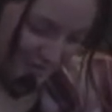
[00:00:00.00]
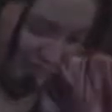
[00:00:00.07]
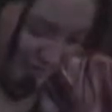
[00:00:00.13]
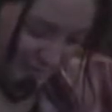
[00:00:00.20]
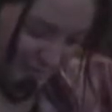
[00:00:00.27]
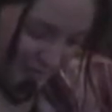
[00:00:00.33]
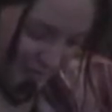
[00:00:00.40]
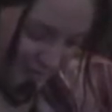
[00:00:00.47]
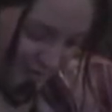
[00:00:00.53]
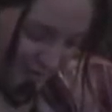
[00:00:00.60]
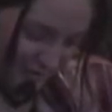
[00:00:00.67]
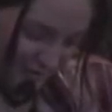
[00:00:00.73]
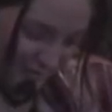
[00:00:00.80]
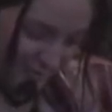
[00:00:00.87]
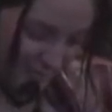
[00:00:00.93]
to it, but
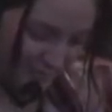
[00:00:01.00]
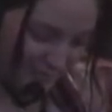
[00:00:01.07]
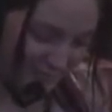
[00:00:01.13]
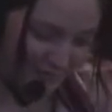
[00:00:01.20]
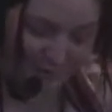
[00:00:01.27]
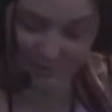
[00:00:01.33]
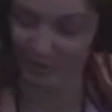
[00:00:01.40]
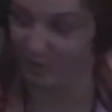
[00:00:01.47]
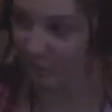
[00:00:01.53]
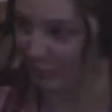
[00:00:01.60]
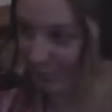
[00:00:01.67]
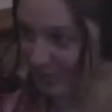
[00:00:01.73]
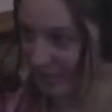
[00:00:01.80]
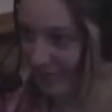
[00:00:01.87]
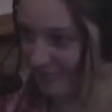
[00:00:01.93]
Robin
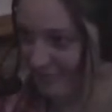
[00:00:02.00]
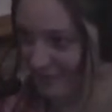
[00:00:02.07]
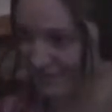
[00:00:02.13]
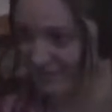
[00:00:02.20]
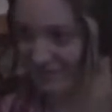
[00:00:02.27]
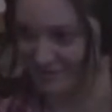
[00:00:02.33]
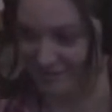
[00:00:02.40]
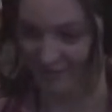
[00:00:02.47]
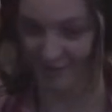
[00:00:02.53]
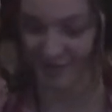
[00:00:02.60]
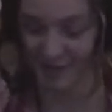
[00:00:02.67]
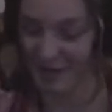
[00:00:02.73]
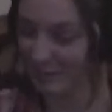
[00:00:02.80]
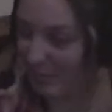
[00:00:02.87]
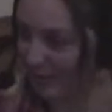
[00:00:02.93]
Goldman is our
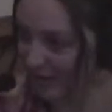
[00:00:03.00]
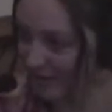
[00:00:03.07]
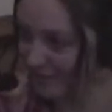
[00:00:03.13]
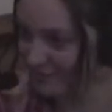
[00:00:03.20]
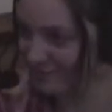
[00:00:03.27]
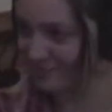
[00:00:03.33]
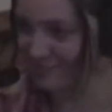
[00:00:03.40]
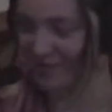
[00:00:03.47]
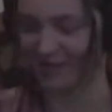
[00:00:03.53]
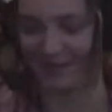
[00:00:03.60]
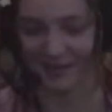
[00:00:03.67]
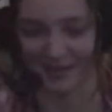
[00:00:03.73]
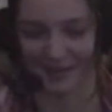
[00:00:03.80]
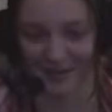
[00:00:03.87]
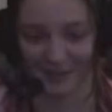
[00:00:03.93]
e-bug.
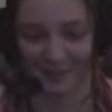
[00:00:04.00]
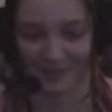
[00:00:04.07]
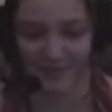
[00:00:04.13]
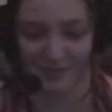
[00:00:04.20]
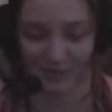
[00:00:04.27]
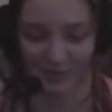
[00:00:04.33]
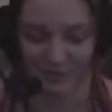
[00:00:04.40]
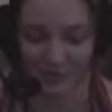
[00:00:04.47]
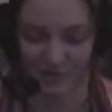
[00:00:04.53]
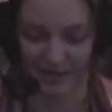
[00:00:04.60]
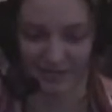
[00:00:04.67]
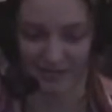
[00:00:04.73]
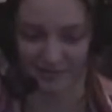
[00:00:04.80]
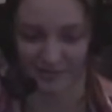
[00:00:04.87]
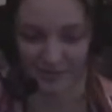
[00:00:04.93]
So she
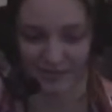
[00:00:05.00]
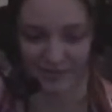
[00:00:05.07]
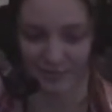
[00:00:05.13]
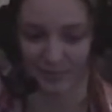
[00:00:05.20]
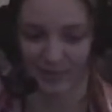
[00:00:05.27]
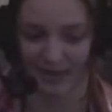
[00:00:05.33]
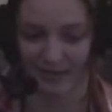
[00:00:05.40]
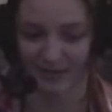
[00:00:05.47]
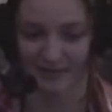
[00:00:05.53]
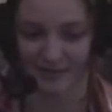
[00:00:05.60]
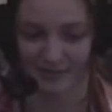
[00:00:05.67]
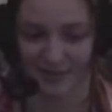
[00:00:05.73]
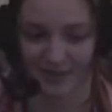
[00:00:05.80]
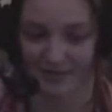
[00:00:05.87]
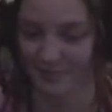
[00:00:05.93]
actually dressed for
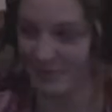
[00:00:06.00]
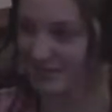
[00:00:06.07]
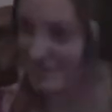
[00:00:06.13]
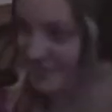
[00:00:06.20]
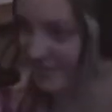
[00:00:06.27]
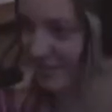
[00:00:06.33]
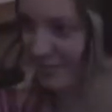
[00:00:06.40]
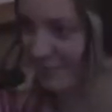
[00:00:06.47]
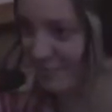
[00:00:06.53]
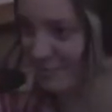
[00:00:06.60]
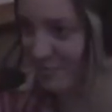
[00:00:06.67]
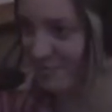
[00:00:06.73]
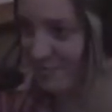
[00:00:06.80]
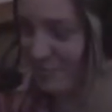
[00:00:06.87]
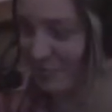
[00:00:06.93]
practice last Wednesday, which
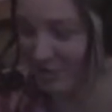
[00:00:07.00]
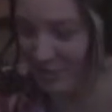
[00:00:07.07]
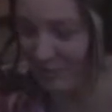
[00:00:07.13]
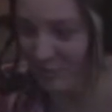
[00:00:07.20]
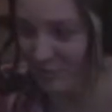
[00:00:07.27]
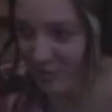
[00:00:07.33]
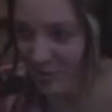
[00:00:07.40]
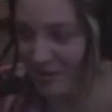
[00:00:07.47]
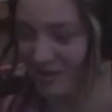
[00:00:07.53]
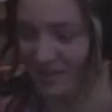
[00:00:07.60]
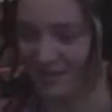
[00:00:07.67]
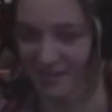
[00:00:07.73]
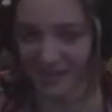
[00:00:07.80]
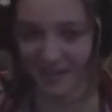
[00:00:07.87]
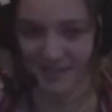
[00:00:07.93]
was really cool,
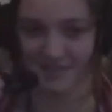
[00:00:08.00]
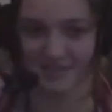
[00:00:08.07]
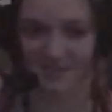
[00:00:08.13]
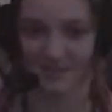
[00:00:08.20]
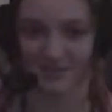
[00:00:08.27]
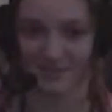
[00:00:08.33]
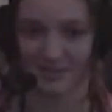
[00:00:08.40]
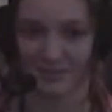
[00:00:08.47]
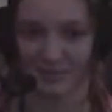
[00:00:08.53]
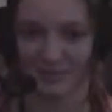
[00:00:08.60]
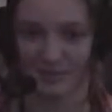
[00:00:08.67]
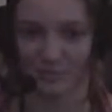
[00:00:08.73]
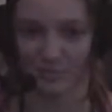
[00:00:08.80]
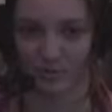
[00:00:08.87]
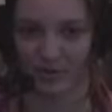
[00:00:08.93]
and to see her teammates
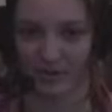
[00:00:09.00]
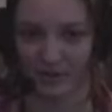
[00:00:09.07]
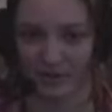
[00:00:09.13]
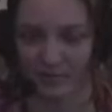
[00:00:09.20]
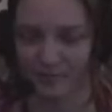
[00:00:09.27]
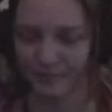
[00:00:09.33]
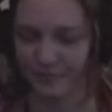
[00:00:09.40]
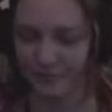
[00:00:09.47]
supporting her.